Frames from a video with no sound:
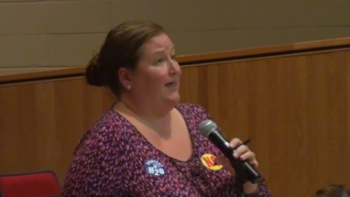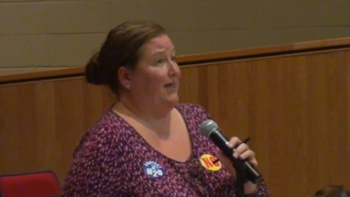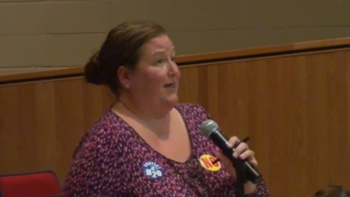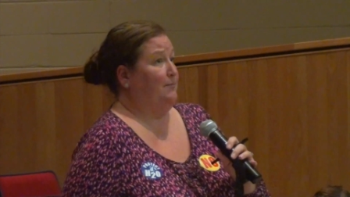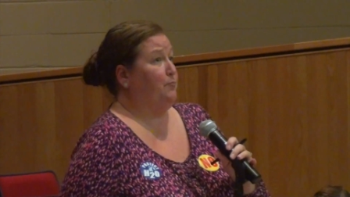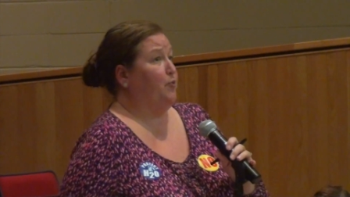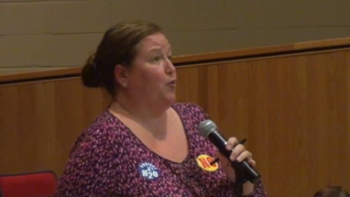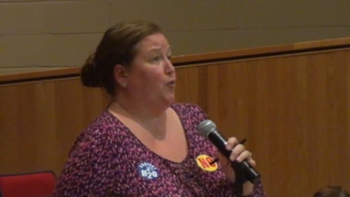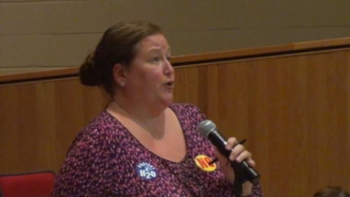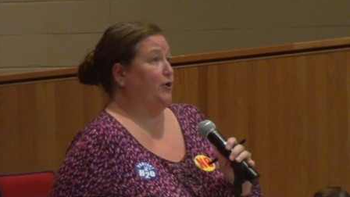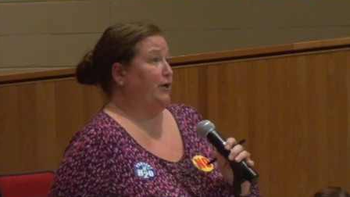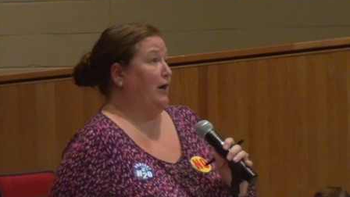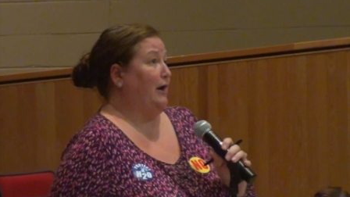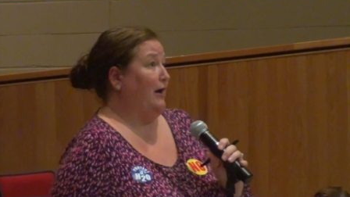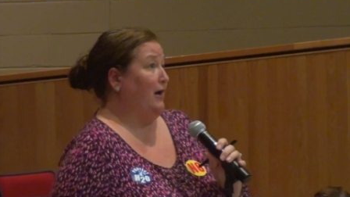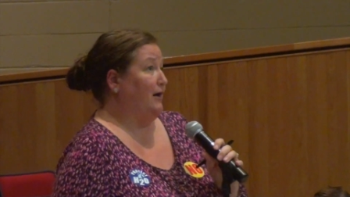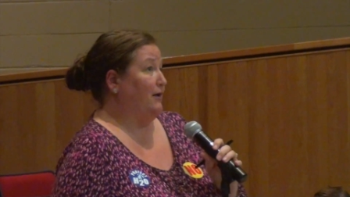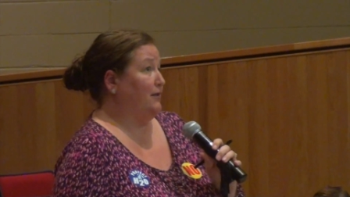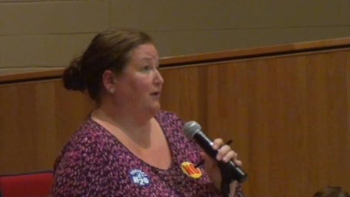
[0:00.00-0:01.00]
and poured our
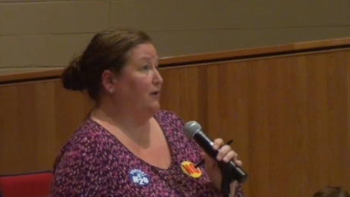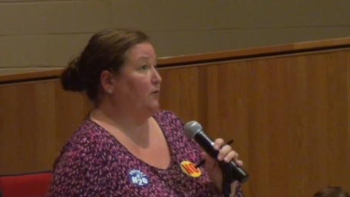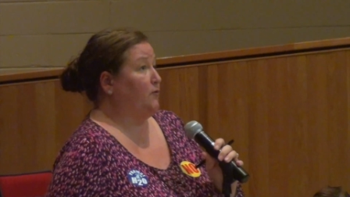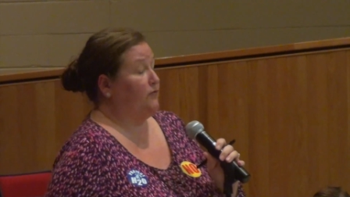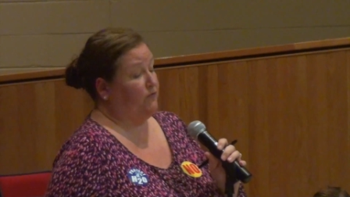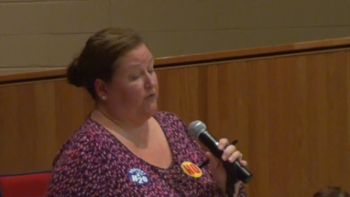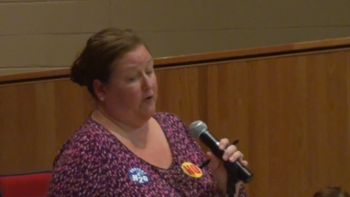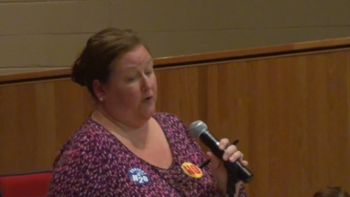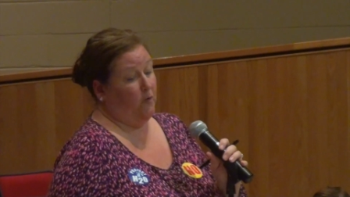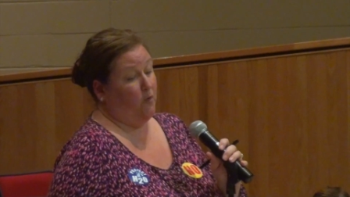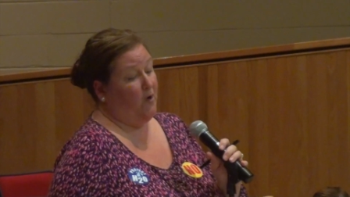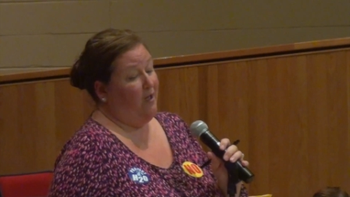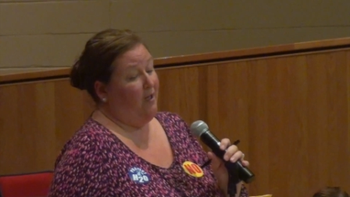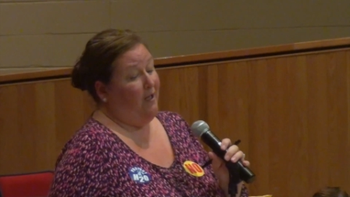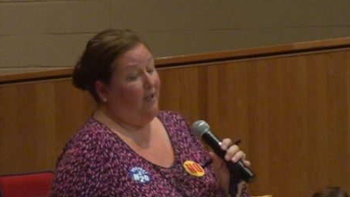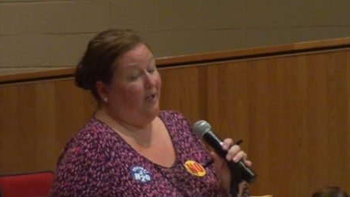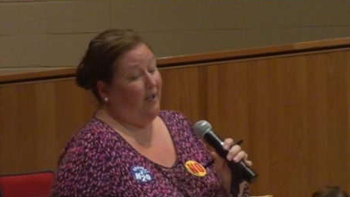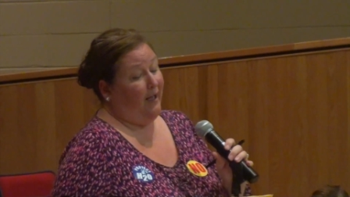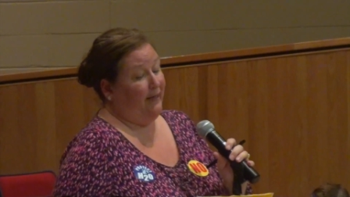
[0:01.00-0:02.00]
heart out.
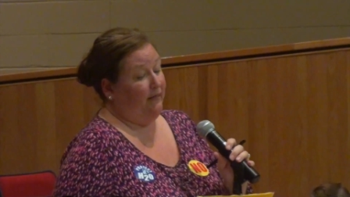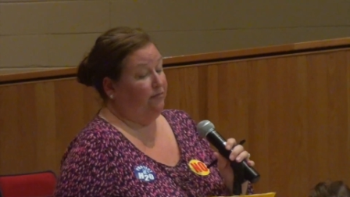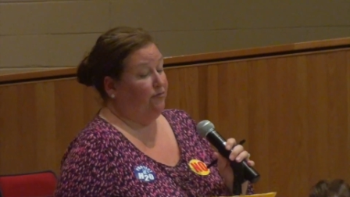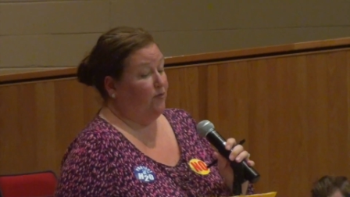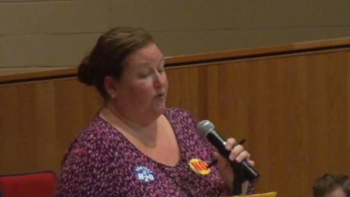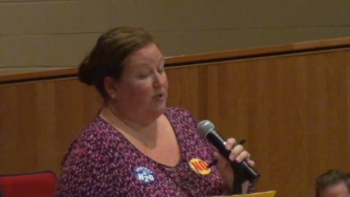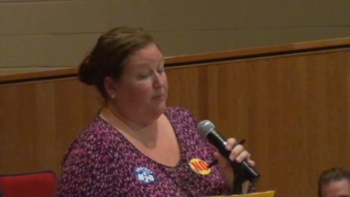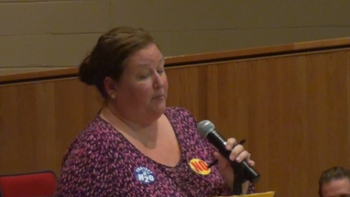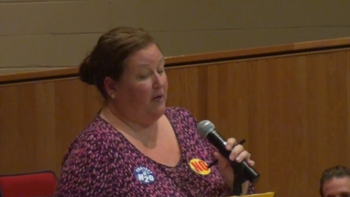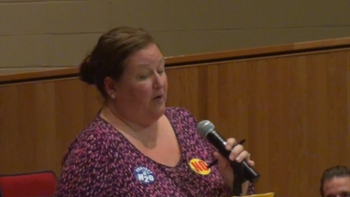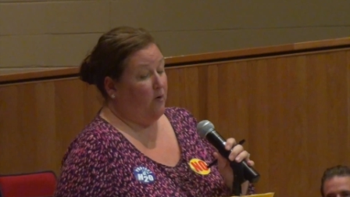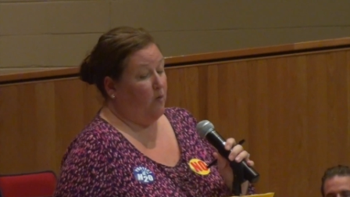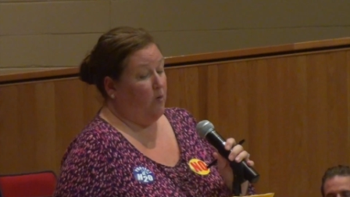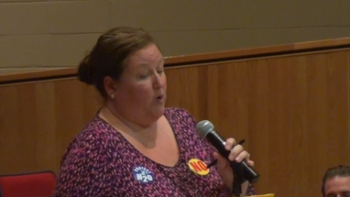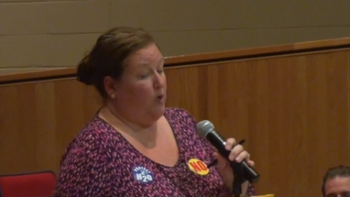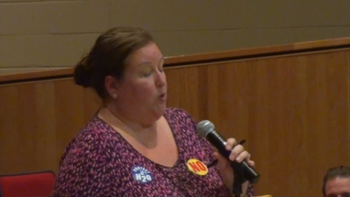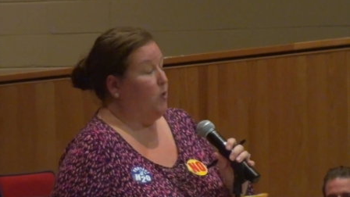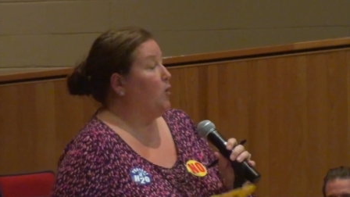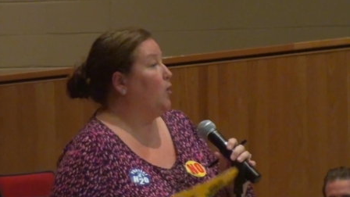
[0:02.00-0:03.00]
So I thought
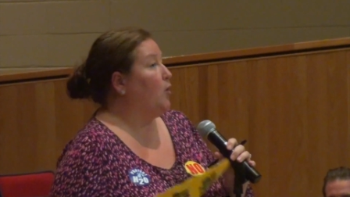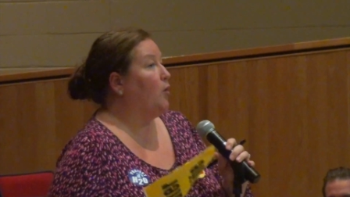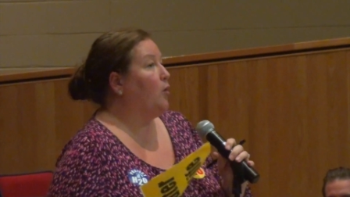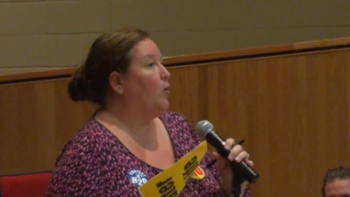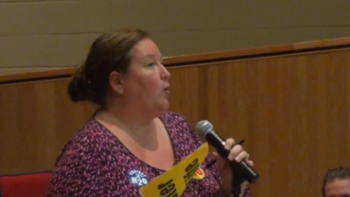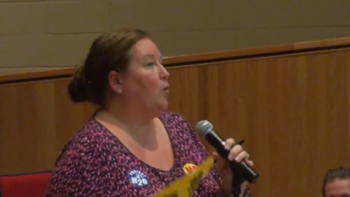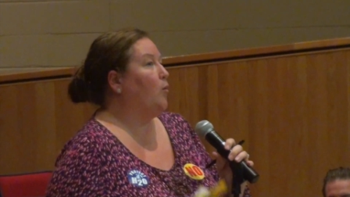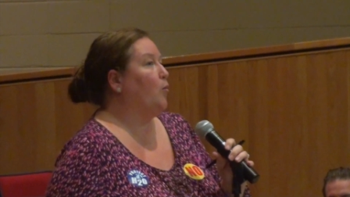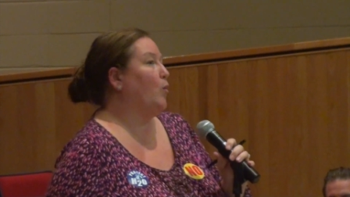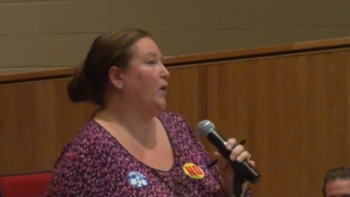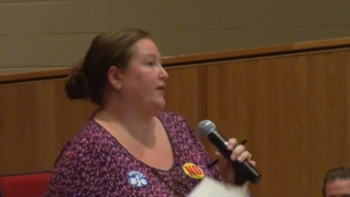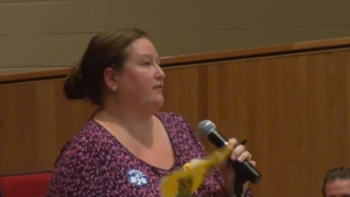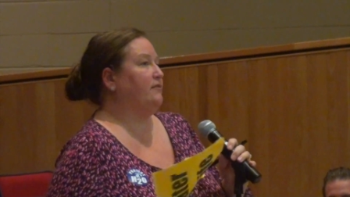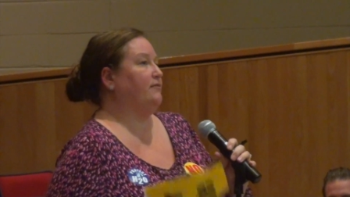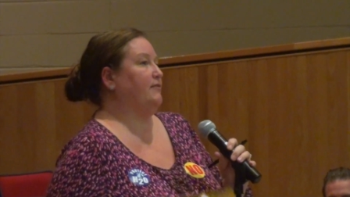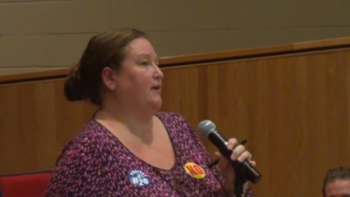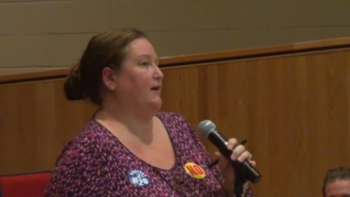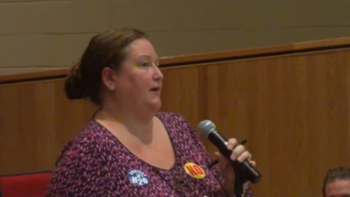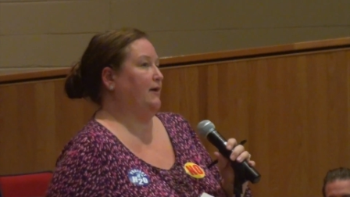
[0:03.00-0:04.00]
about one
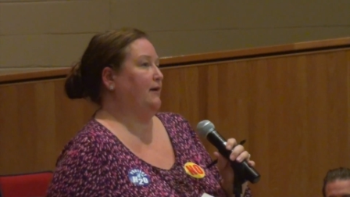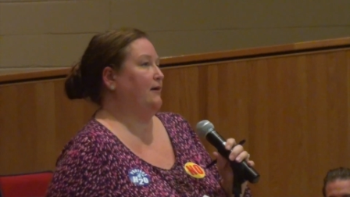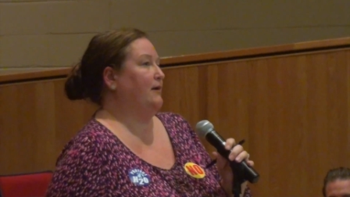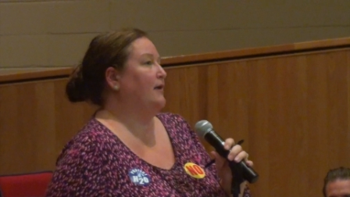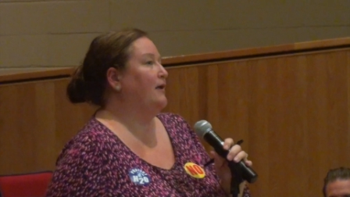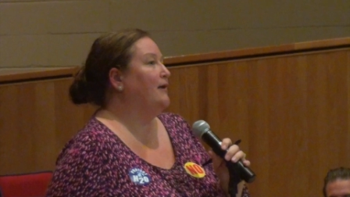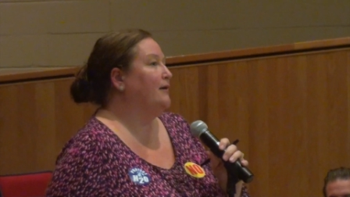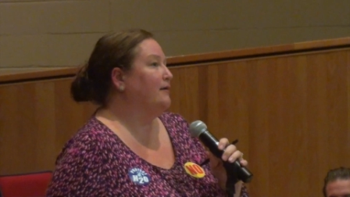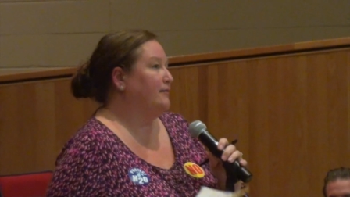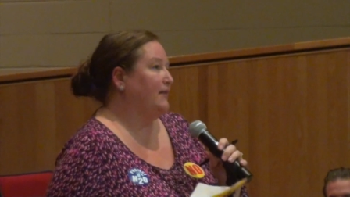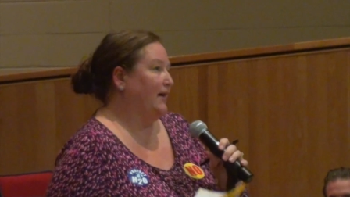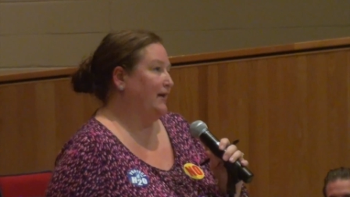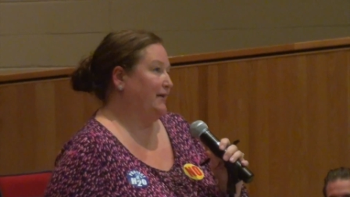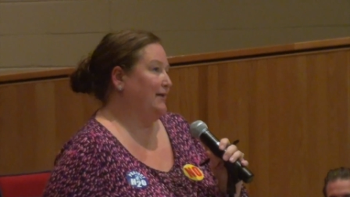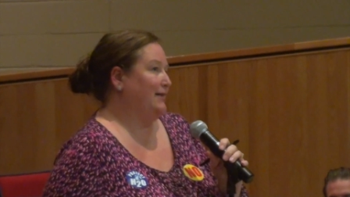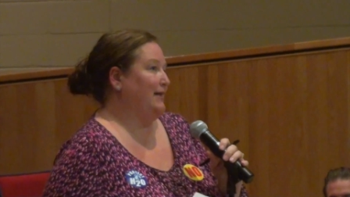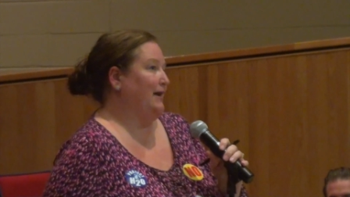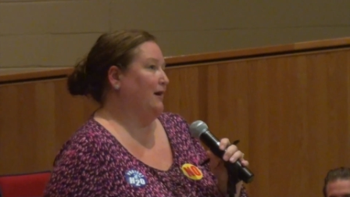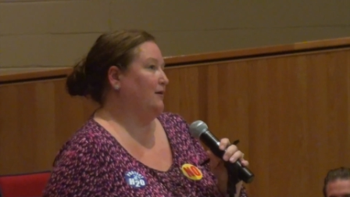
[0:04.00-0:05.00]
thing that
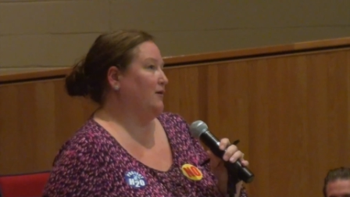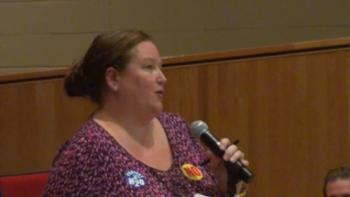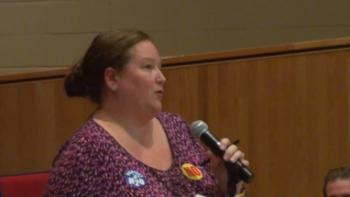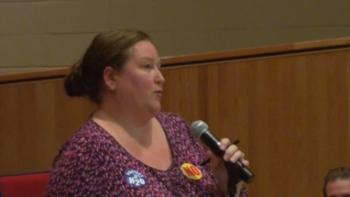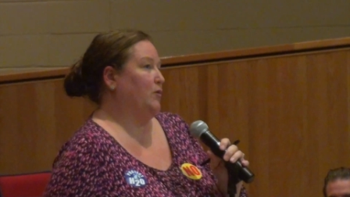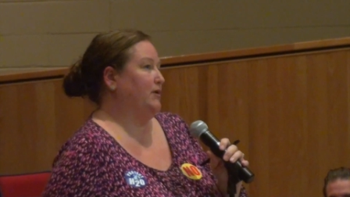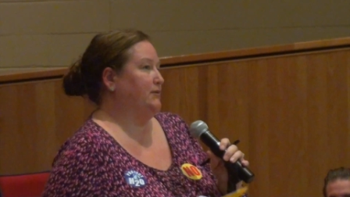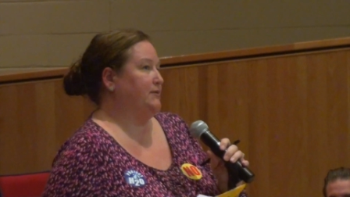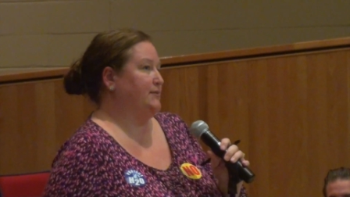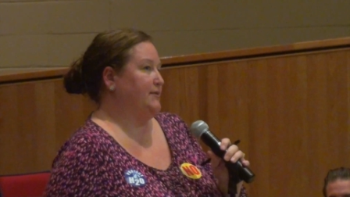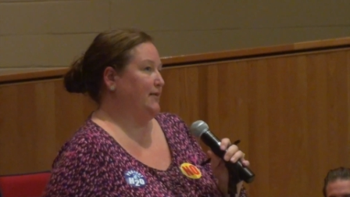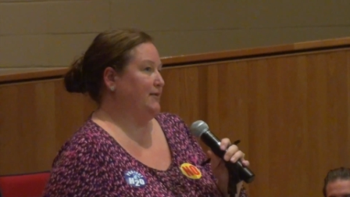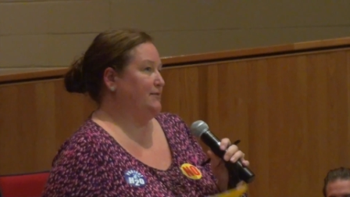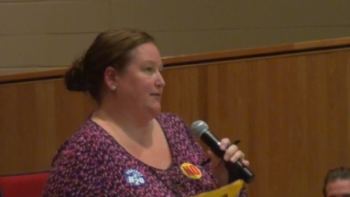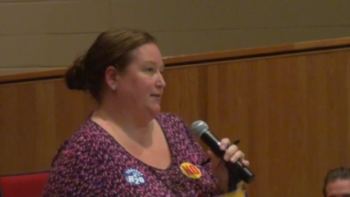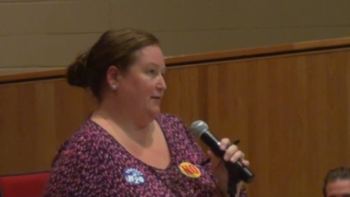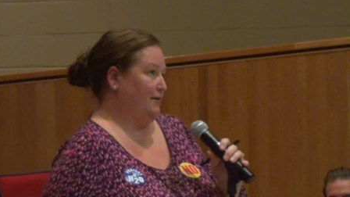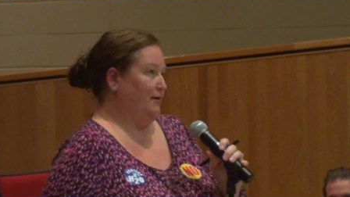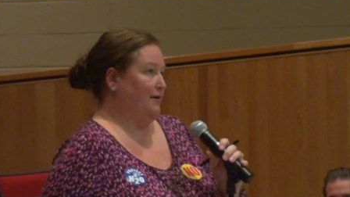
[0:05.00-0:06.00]
cannot go
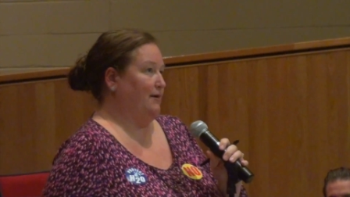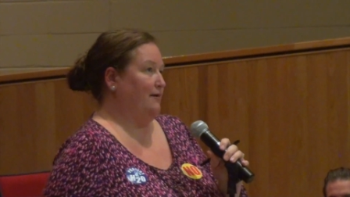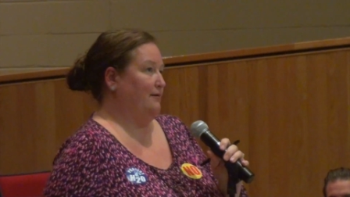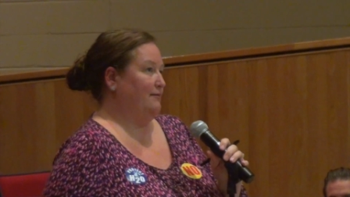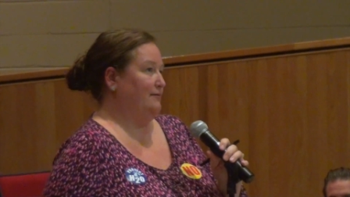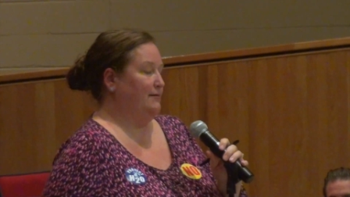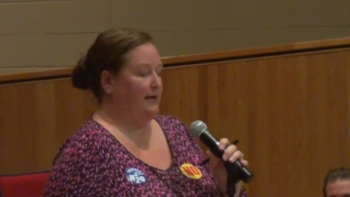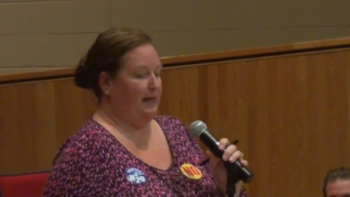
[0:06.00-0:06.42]
unsaid tonight,